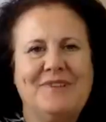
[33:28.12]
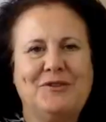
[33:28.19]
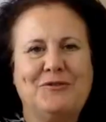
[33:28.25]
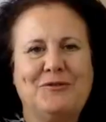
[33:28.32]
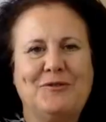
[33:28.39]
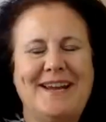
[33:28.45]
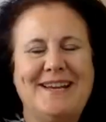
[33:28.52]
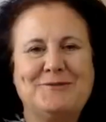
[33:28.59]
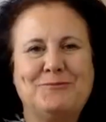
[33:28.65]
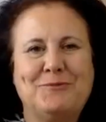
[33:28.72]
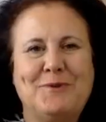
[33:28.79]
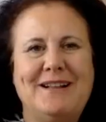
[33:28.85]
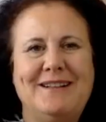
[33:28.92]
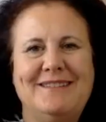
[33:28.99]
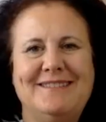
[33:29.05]
Great.
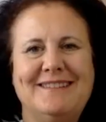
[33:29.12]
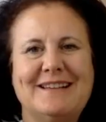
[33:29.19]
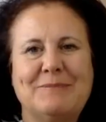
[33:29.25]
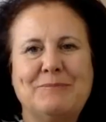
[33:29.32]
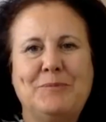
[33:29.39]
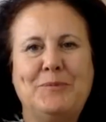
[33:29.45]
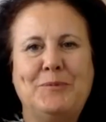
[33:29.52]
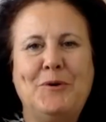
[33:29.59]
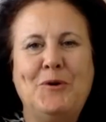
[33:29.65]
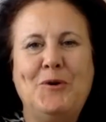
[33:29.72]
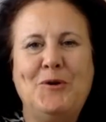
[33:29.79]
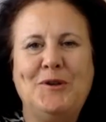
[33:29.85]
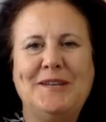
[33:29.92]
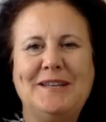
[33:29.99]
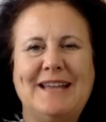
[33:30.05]
Well,
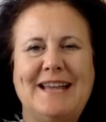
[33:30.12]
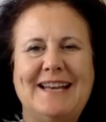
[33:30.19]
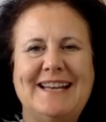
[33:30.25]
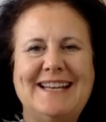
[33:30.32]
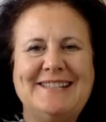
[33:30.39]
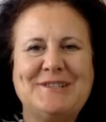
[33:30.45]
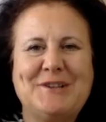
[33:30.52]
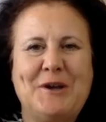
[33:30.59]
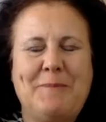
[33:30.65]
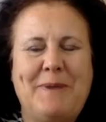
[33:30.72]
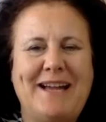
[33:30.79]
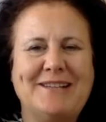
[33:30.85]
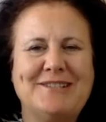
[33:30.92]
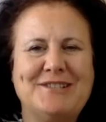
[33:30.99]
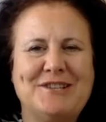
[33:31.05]
Paul, let's go
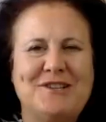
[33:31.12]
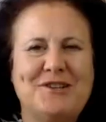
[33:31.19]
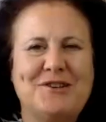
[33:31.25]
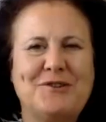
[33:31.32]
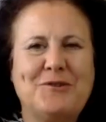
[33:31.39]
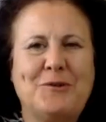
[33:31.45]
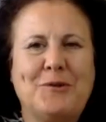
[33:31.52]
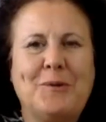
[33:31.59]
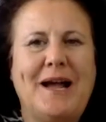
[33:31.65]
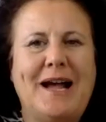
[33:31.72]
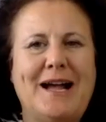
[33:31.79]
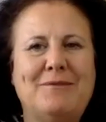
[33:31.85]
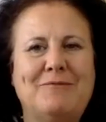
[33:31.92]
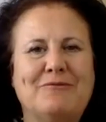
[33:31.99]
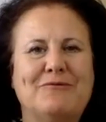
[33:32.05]
back to you
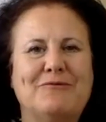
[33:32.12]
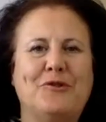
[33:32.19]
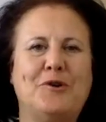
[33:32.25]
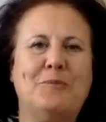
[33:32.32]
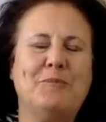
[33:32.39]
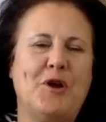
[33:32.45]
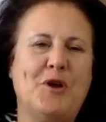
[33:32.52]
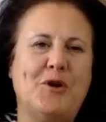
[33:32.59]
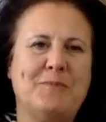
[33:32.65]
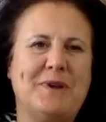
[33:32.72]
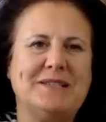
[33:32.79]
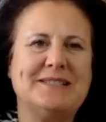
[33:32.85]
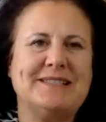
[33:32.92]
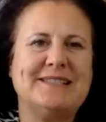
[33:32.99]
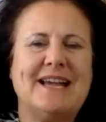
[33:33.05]
for a
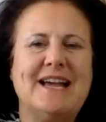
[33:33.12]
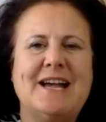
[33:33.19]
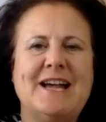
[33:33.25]
moment.